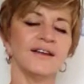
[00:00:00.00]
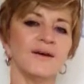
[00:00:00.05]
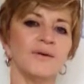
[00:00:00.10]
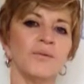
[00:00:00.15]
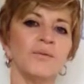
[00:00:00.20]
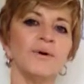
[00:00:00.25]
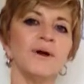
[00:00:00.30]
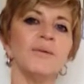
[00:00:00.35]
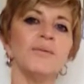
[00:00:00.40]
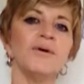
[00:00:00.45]

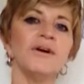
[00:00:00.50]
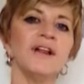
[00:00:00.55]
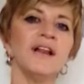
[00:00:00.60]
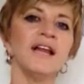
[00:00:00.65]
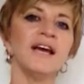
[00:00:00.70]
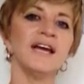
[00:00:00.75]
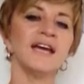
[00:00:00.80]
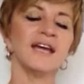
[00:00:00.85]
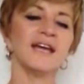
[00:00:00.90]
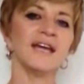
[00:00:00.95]
We were
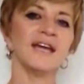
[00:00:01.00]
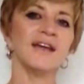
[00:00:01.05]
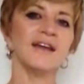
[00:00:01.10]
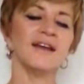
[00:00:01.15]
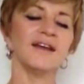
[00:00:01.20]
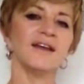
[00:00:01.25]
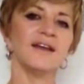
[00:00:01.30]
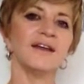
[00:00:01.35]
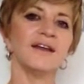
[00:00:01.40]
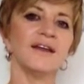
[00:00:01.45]
lucky,
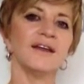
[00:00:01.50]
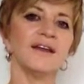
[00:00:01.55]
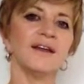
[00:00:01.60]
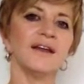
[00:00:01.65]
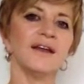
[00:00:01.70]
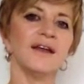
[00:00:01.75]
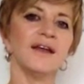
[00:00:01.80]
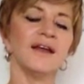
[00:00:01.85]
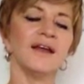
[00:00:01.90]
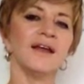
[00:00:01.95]

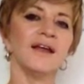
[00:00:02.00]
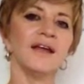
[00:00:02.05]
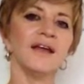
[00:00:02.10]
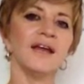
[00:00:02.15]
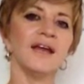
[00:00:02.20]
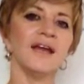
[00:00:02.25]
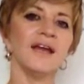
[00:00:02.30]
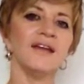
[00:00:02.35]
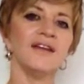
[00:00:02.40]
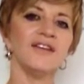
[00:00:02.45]

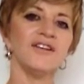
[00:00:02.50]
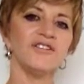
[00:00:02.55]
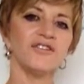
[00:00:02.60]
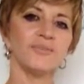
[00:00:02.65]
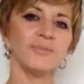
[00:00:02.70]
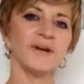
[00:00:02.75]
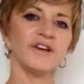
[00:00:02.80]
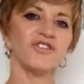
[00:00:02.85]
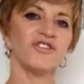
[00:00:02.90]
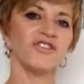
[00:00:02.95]

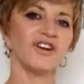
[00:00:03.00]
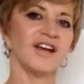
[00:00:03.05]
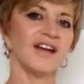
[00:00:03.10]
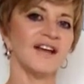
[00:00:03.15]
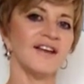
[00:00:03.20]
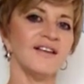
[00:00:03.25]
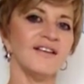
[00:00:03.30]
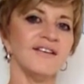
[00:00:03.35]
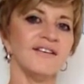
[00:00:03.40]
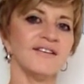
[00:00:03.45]
inasmuch
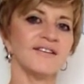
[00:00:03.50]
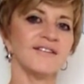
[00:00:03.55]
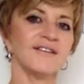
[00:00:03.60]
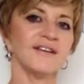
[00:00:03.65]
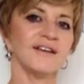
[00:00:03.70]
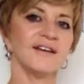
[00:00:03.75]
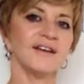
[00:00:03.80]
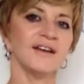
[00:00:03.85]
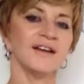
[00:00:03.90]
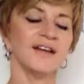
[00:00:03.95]
as
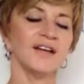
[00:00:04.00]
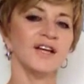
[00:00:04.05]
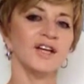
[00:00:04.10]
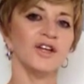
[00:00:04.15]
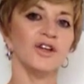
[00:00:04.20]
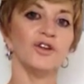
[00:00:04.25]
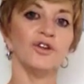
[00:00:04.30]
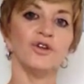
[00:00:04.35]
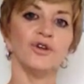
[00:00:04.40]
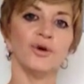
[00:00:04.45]

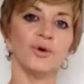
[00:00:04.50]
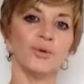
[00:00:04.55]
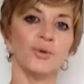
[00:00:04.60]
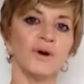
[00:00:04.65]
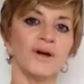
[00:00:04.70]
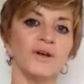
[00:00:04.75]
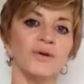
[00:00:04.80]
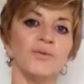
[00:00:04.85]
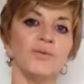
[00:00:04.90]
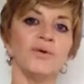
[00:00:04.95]
no
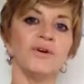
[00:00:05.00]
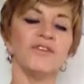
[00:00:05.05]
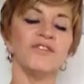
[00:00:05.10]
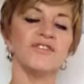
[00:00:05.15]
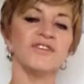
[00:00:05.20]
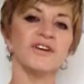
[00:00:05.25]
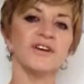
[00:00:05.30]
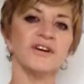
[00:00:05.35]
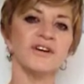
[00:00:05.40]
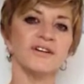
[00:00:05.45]
one
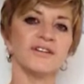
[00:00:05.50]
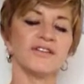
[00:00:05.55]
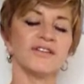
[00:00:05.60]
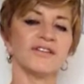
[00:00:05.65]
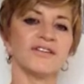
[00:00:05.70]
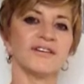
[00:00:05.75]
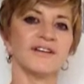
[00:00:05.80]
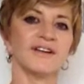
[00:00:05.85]
was hurt.